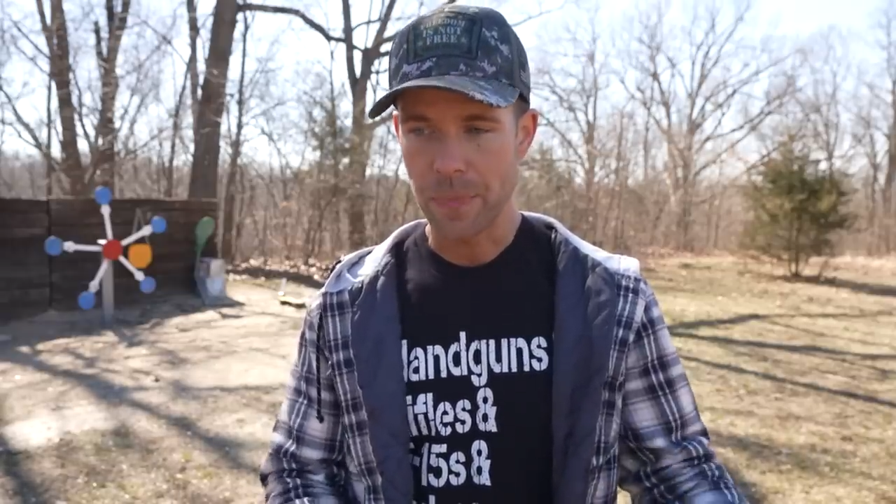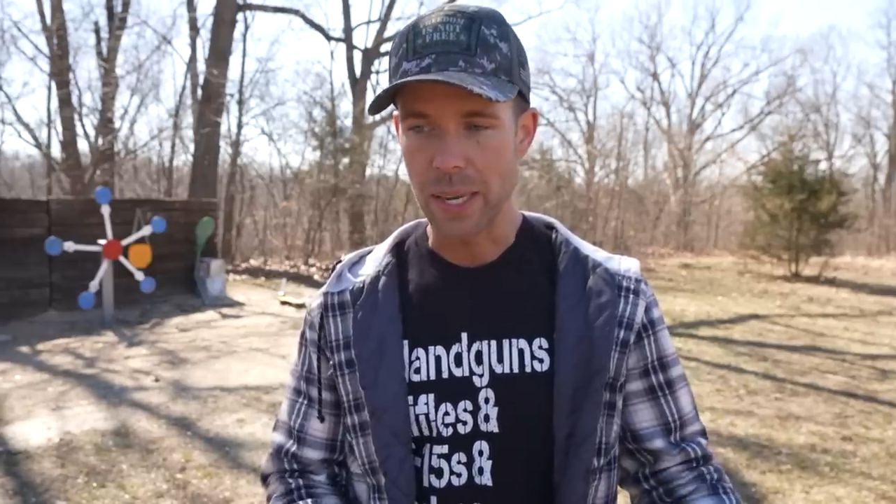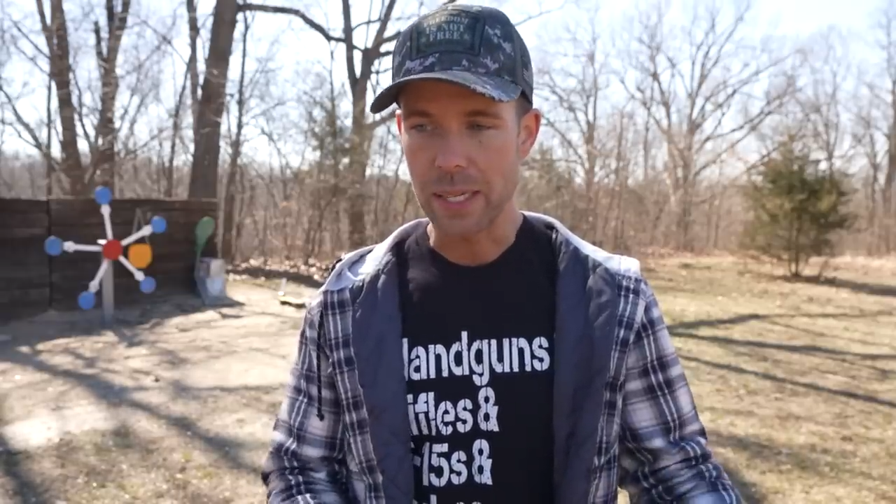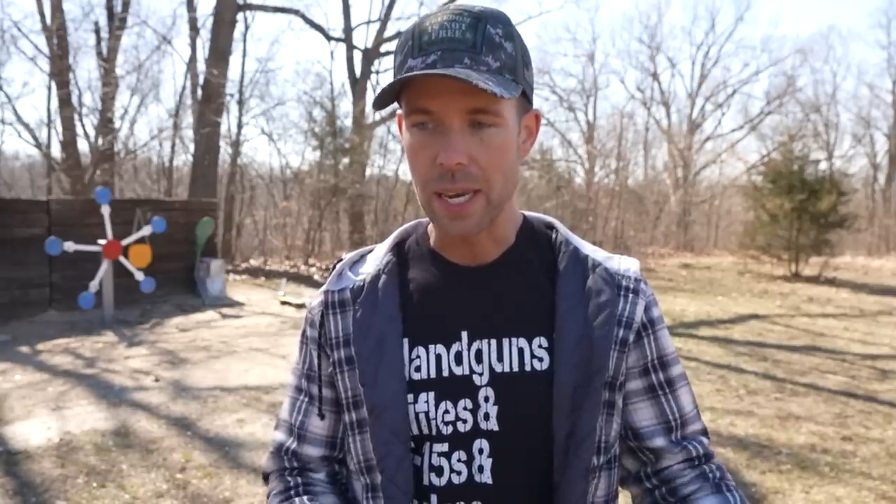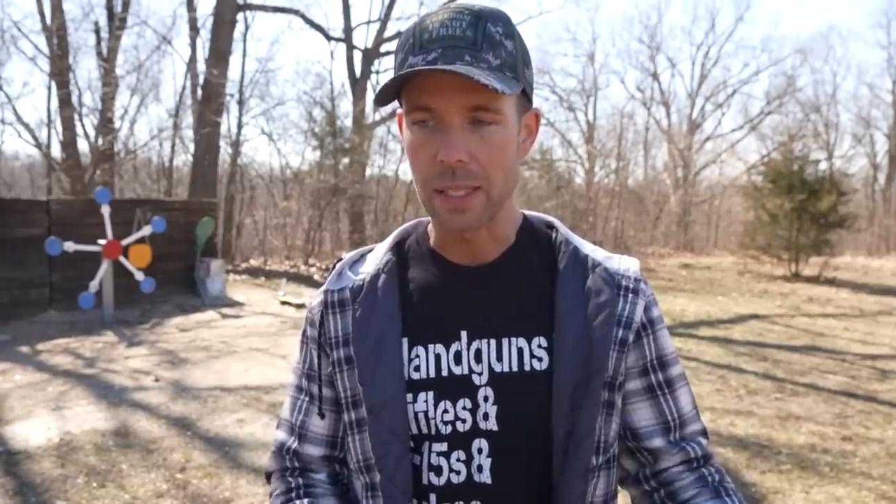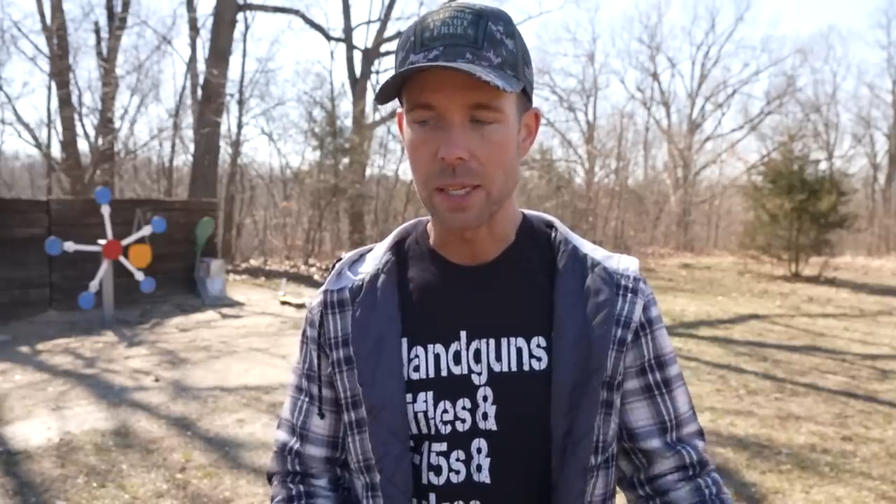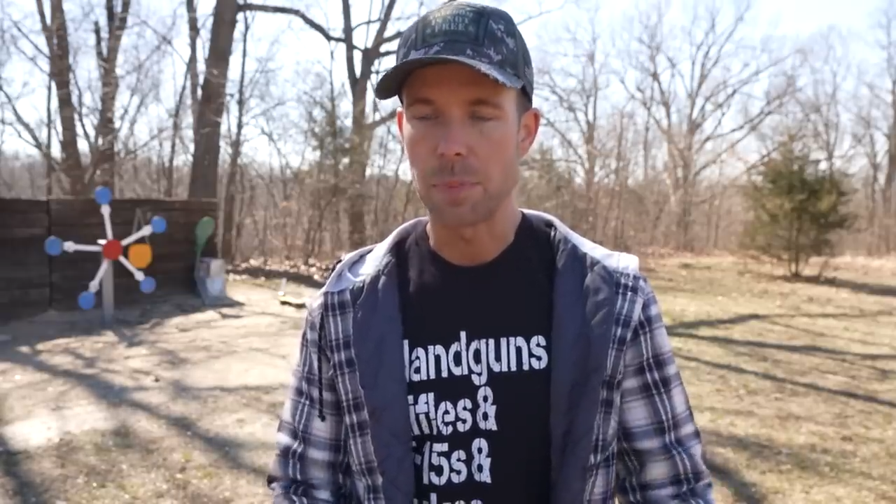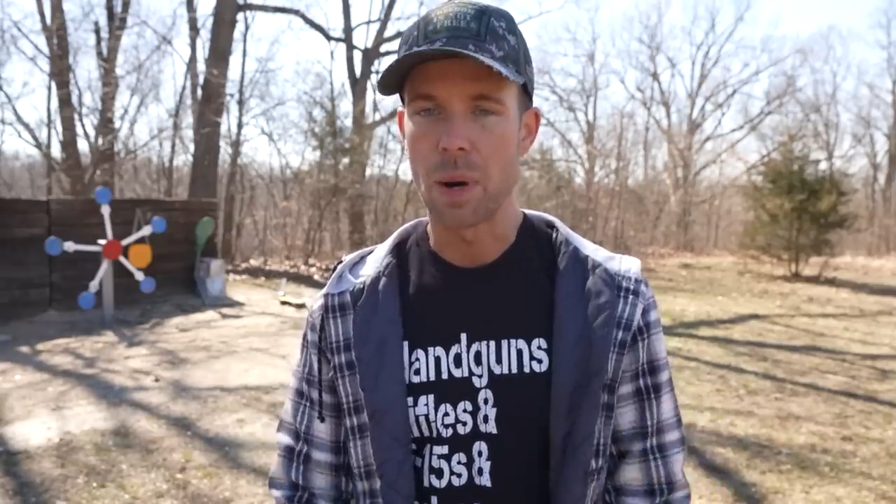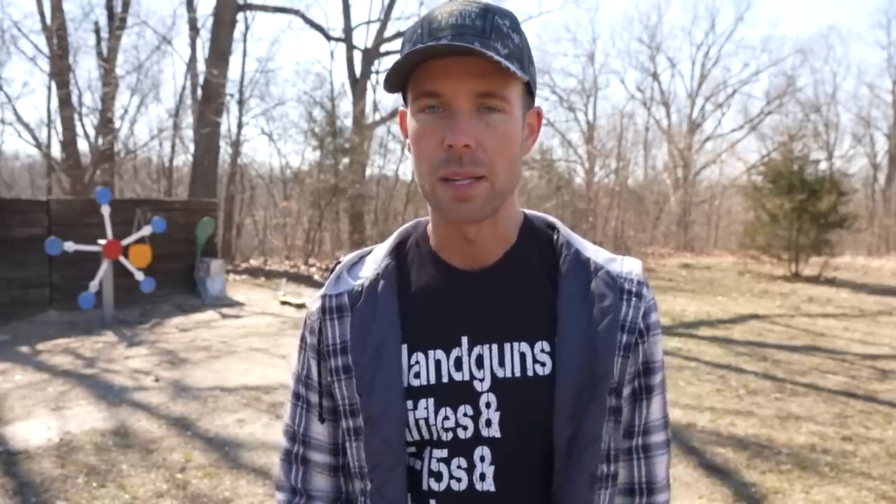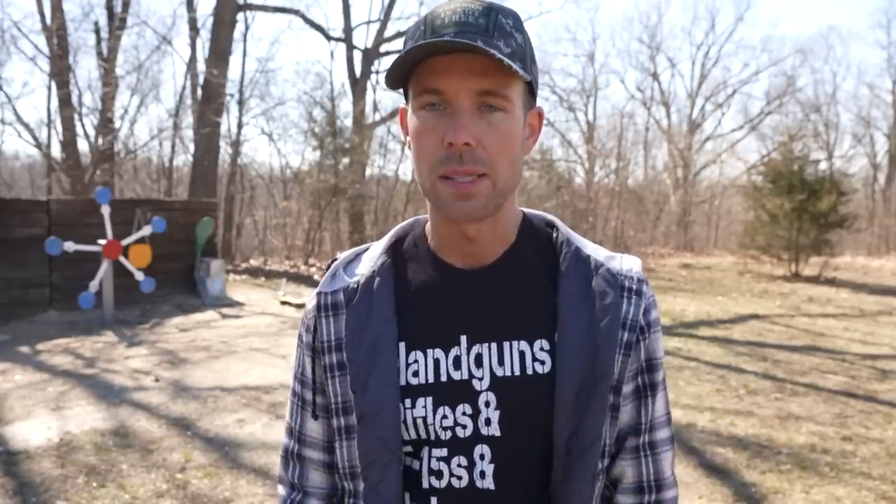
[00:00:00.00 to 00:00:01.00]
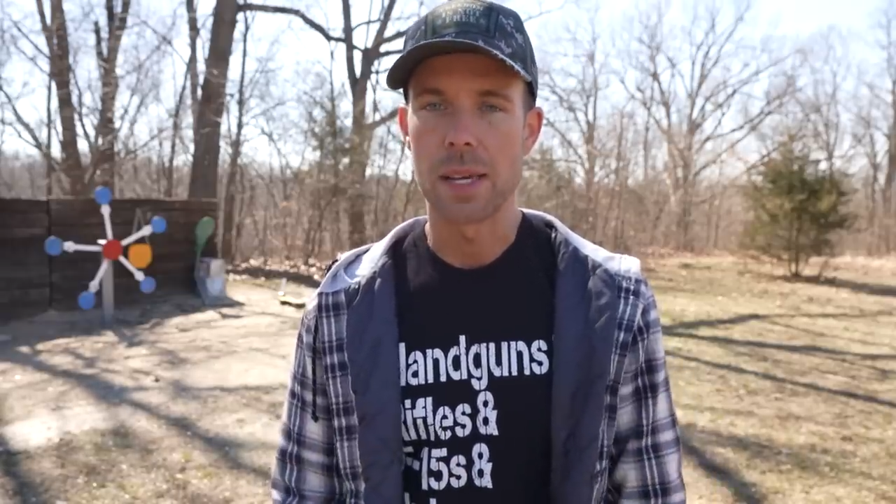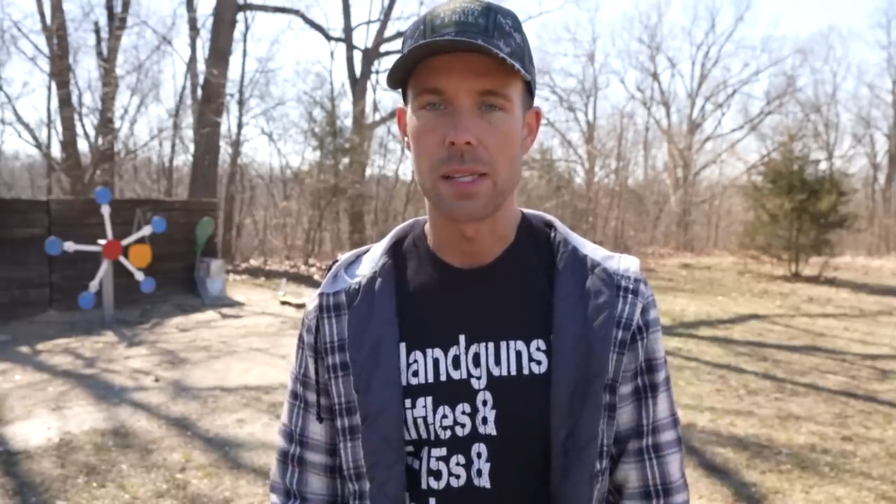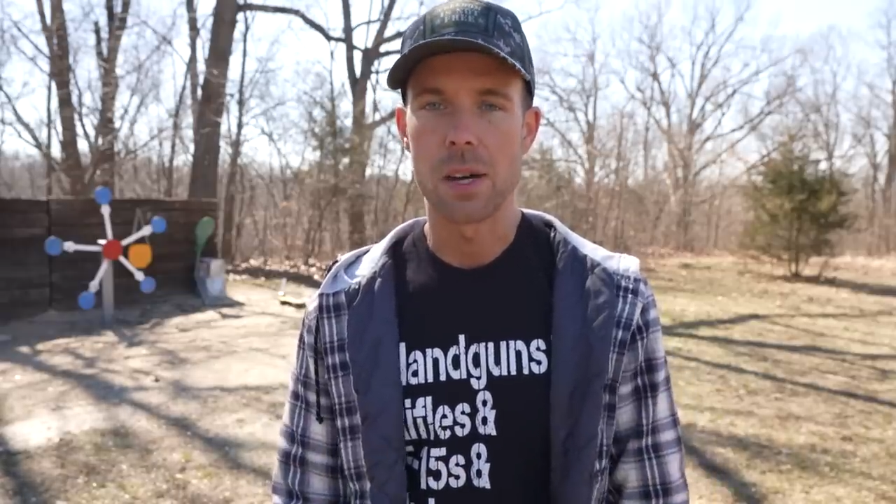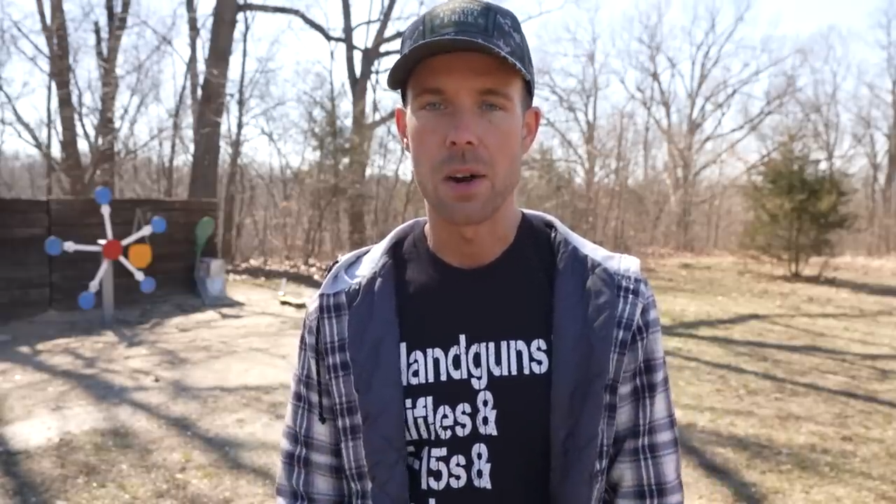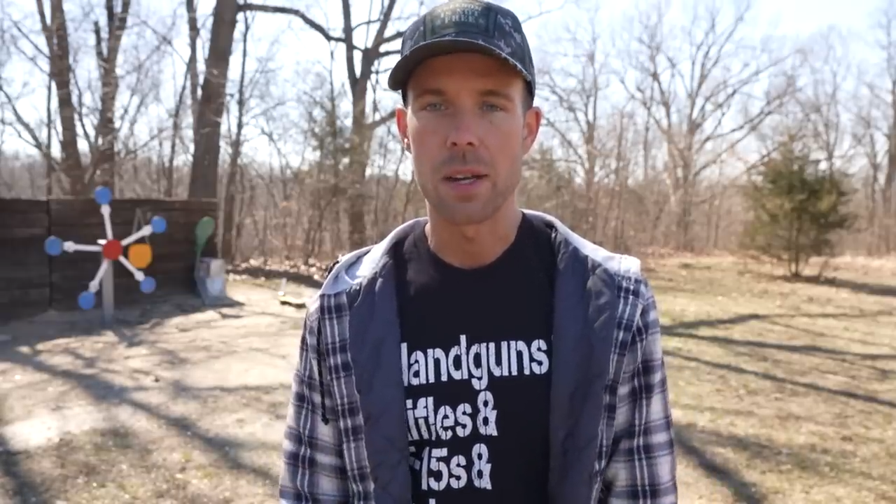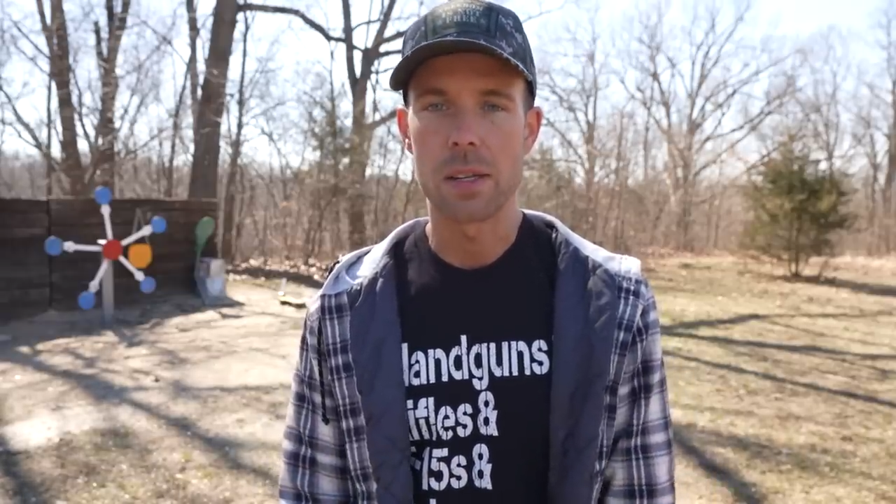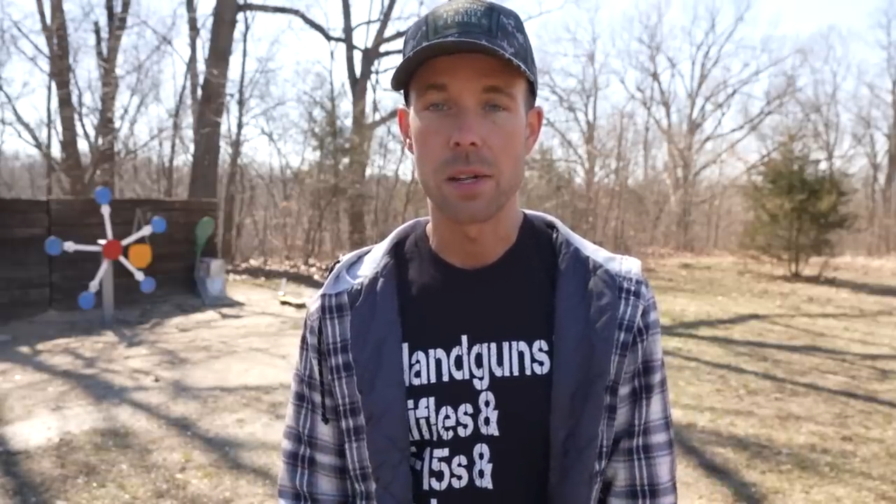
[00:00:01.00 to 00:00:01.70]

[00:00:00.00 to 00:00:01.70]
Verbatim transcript: in getting this process started,